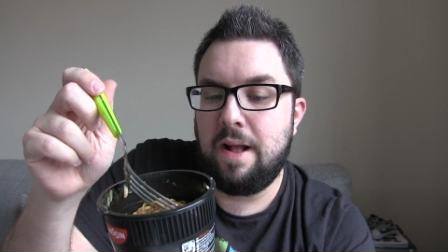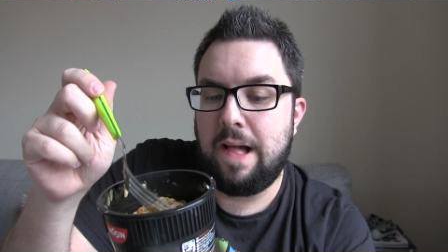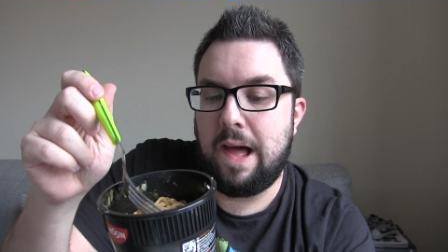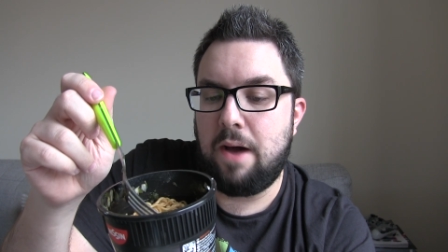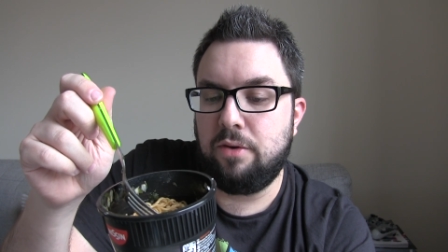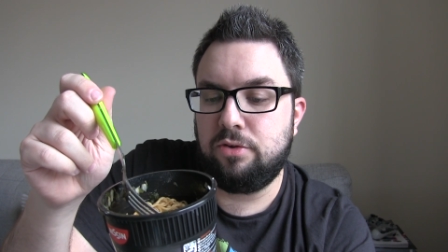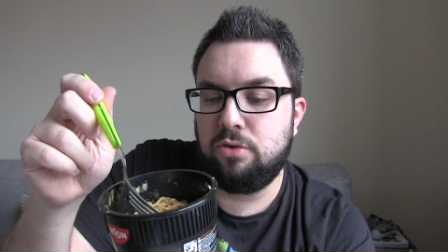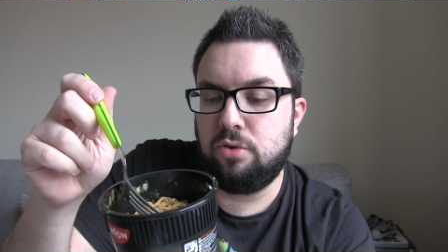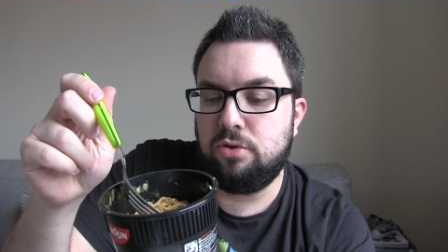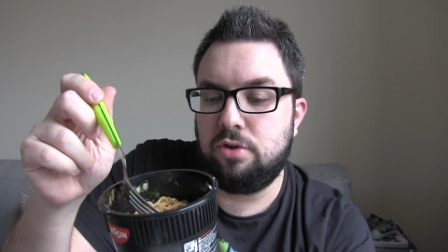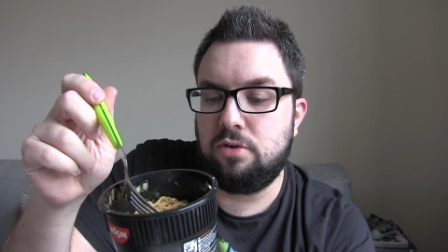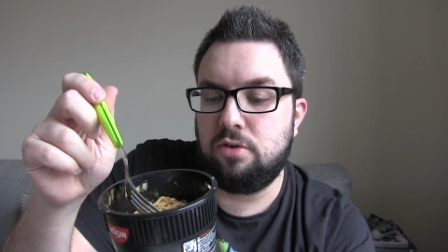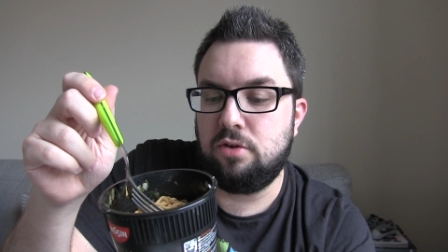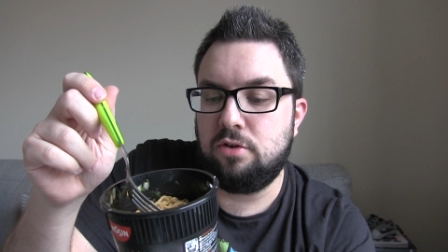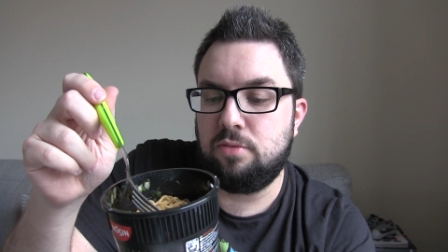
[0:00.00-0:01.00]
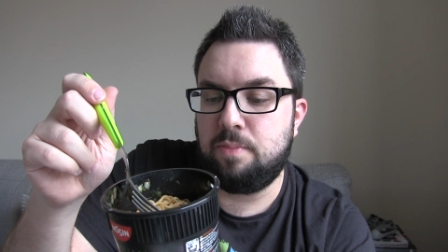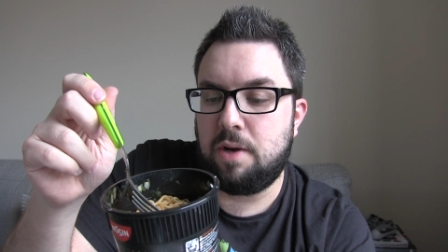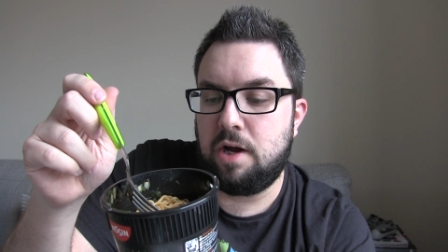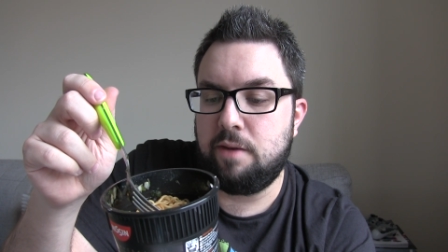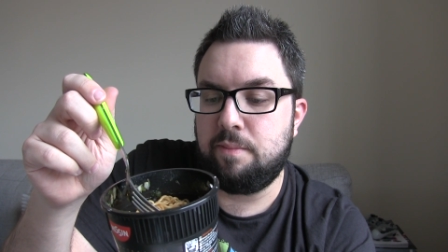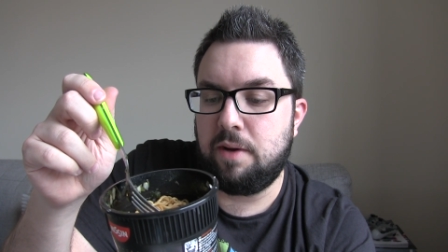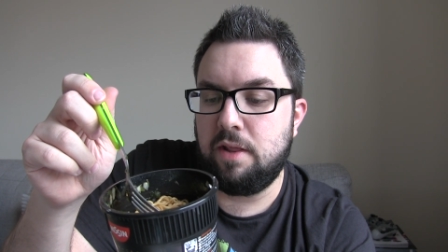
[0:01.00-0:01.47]
Our sauce is
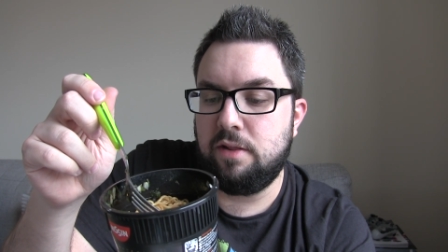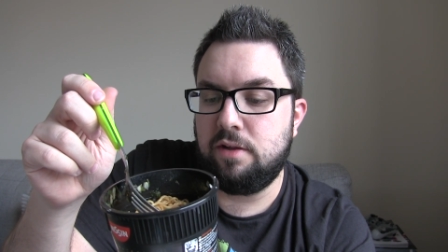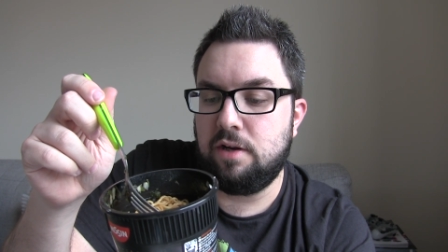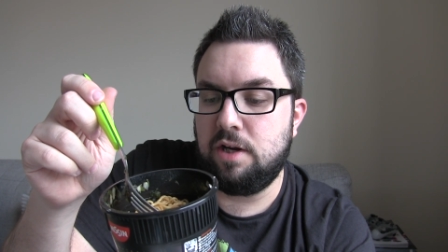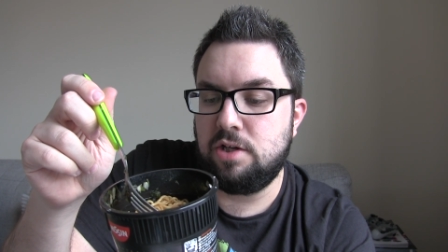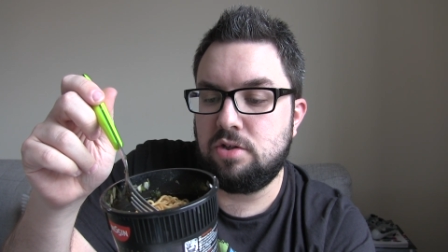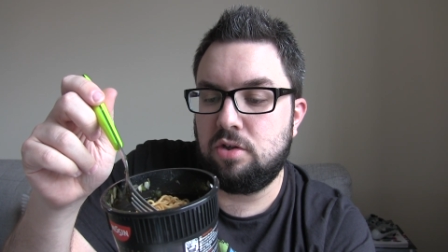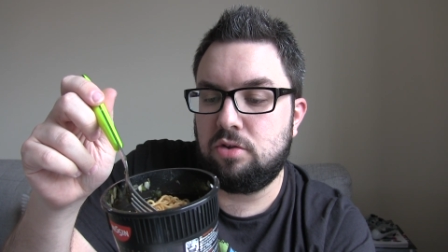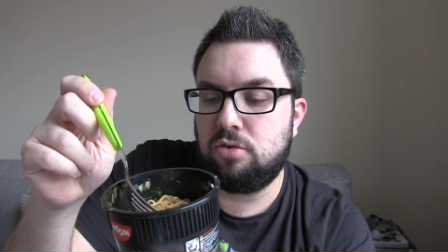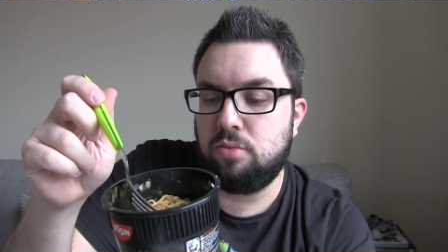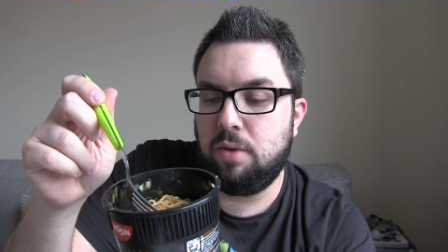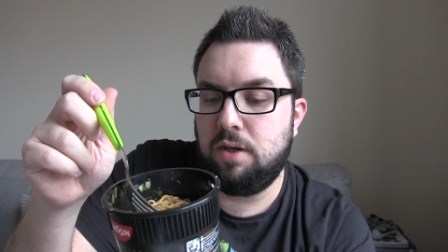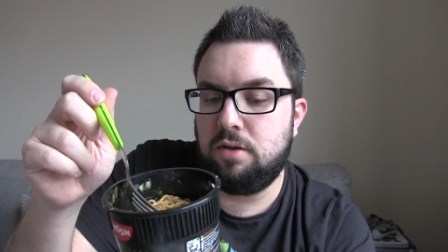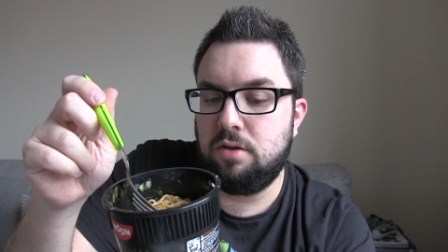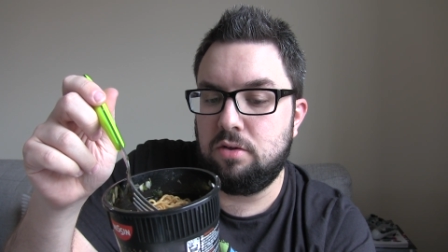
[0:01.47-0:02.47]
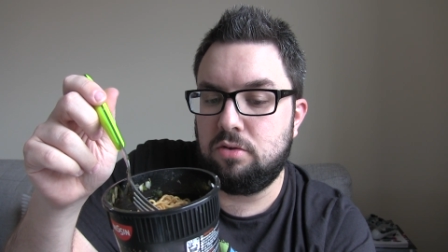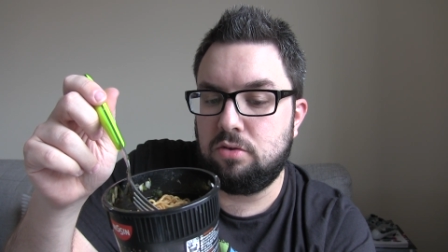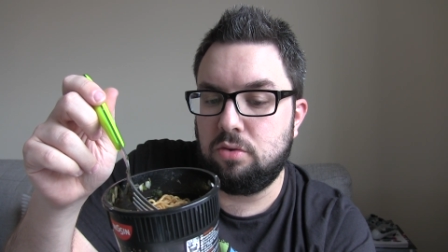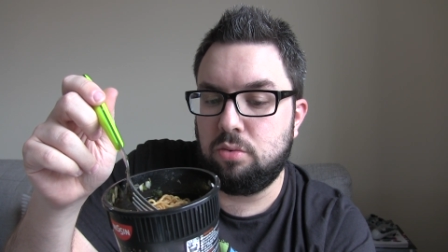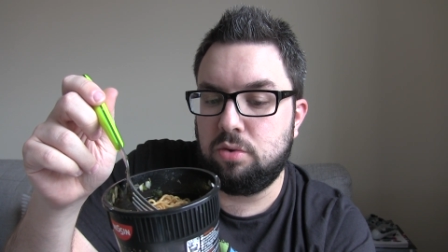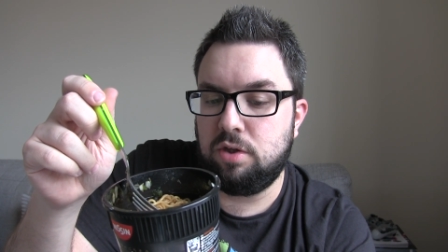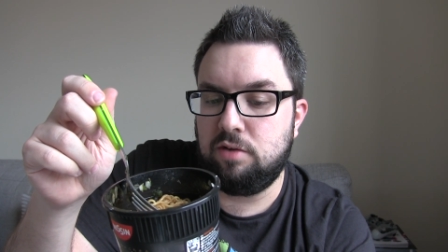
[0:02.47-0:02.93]
inspired by the delicious sweet and
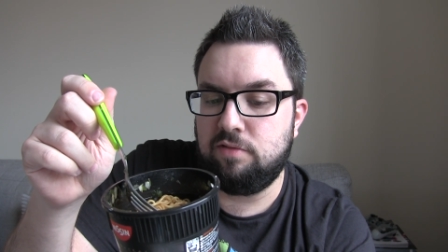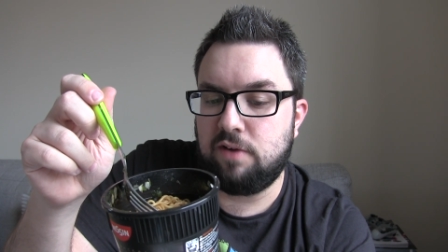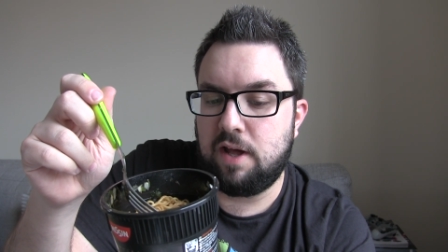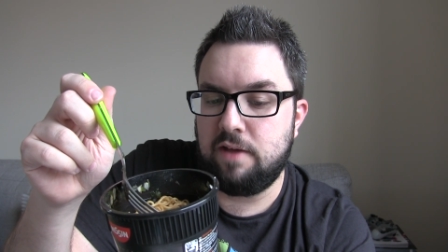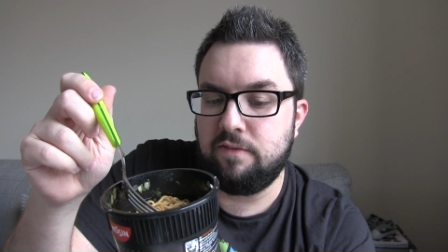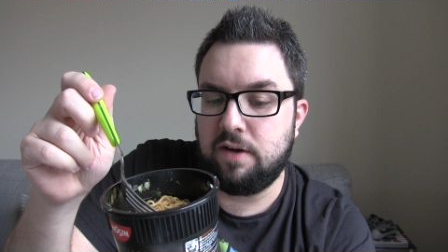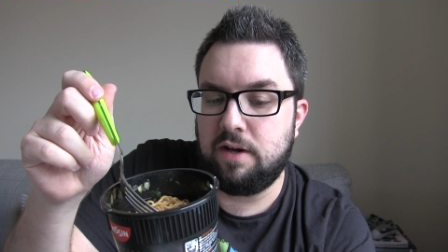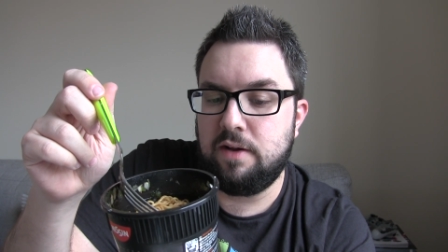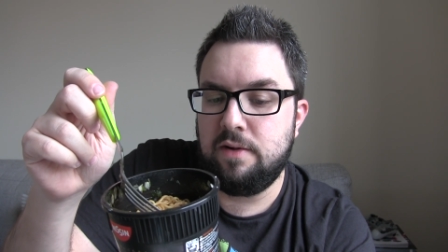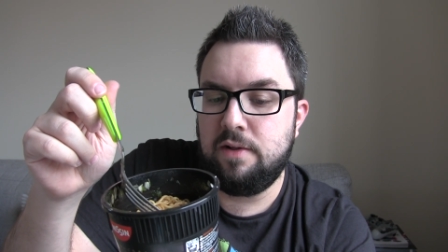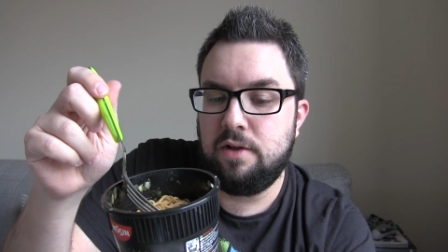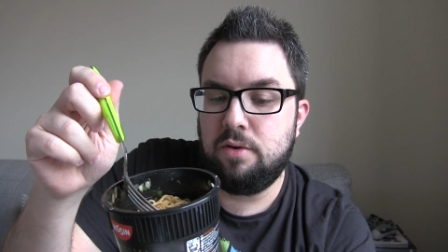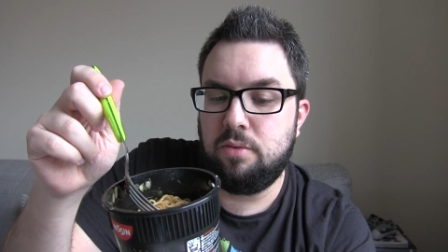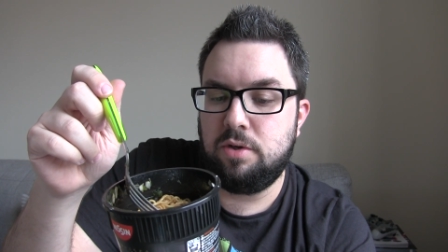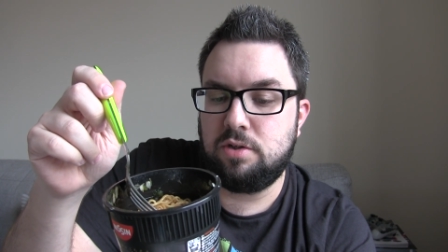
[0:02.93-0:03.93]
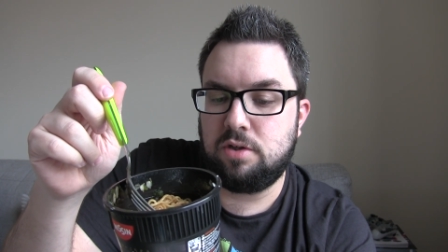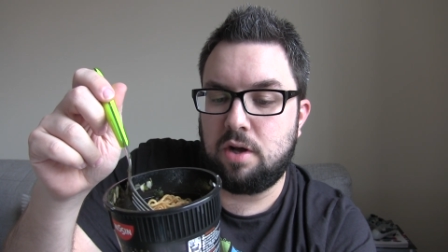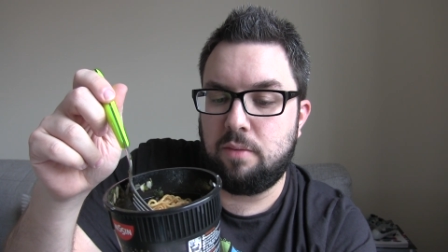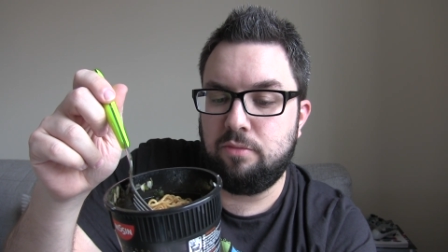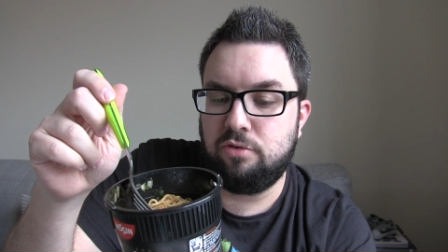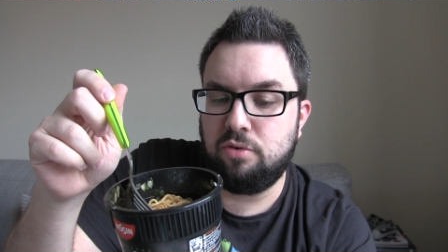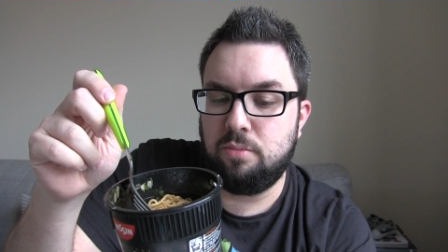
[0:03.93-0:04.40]
salty flavour which
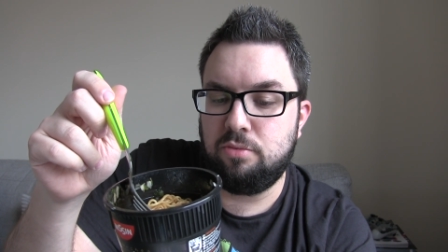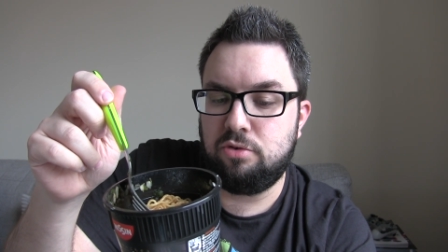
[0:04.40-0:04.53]
comes from